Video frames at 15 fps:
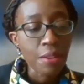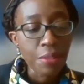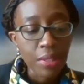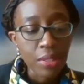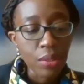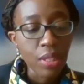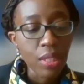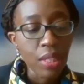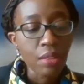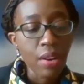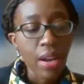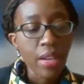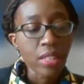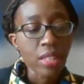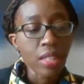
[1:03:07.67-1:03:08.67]
Africa is going to
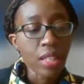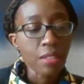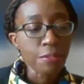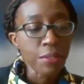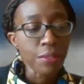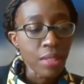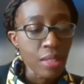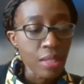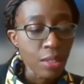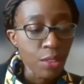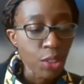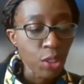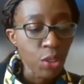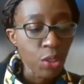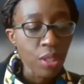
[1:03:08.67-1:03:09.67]
crash if this is
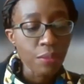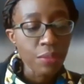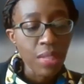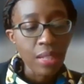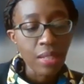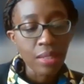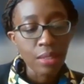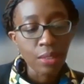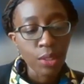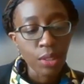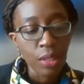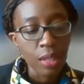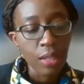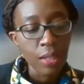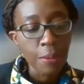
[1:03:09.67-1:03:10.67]
not done, if that is
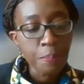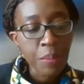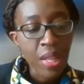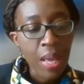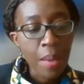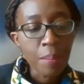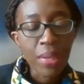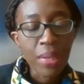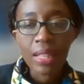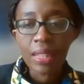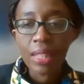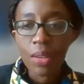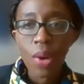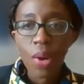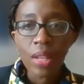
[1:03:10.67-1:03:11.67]
not done. But I
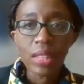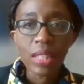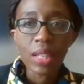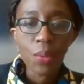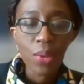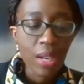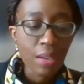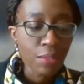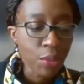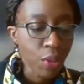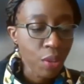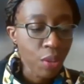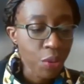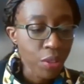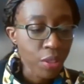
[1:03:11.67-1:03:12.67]
think one thing we have
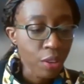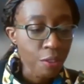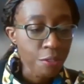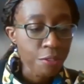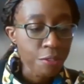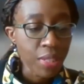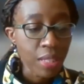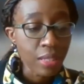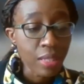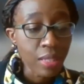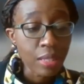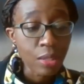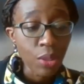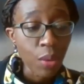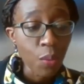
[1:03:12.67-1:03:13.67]
not heard enough of, and
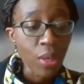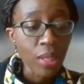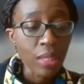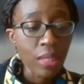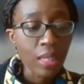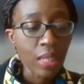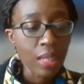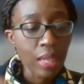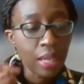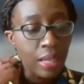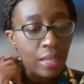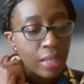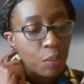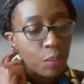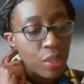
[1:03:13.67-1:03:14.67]
it's only one thing
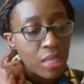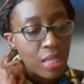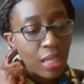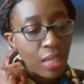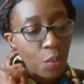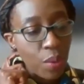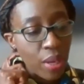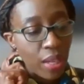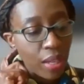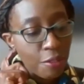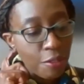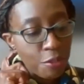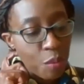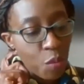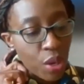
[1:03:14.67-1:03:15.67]
that we take
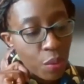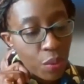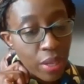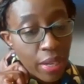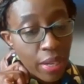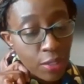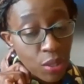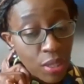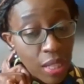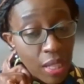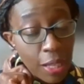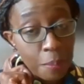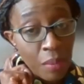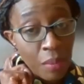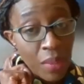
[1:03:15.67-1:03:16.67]
away from where we are
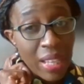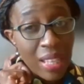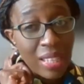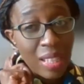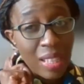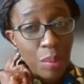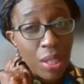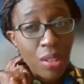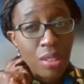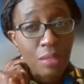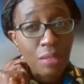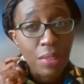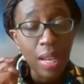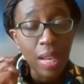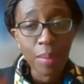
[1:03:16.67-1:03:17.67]
today, is that
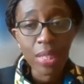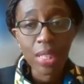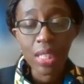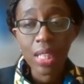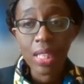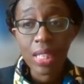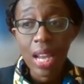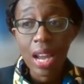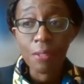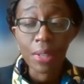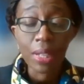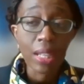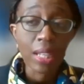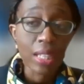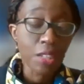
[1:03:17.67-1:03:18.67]
because of climate change,
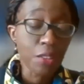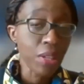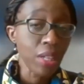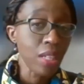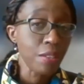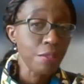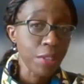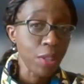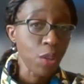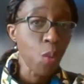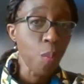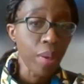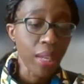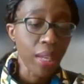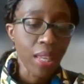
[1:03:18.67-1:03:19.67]
Africa can create a different
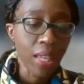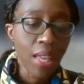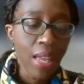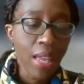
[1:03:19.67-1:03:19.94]
OPEC.